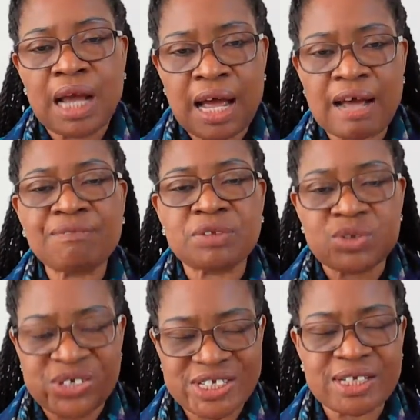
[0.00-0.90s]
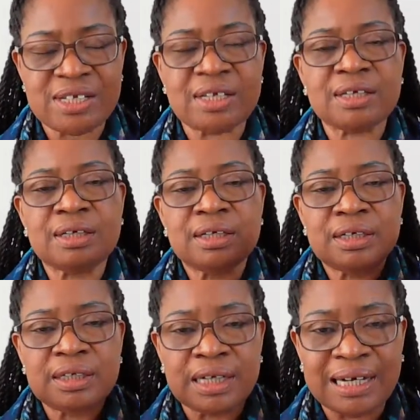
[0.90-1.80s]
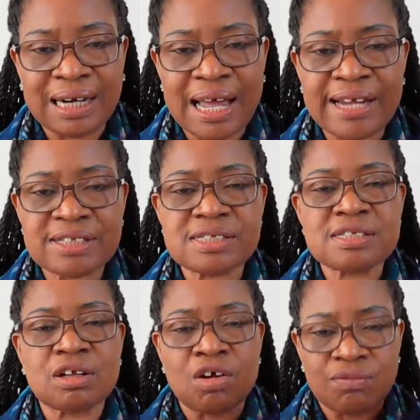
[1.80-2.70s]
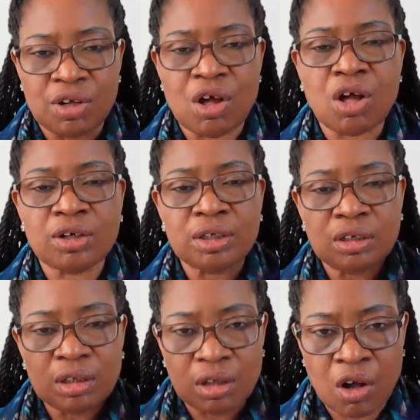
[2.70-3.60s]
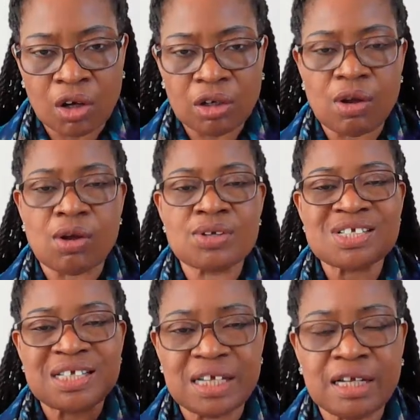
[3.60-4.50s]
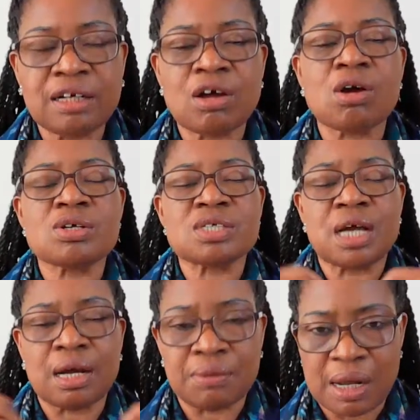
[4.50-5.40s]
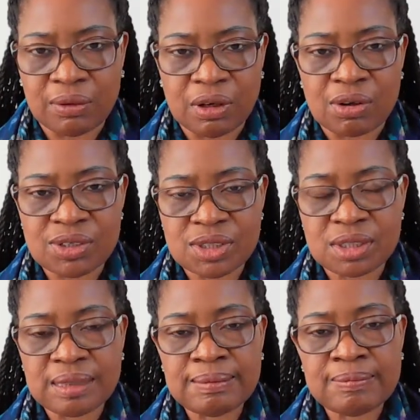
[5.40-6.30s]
have to see the light of God on us, in us, around us.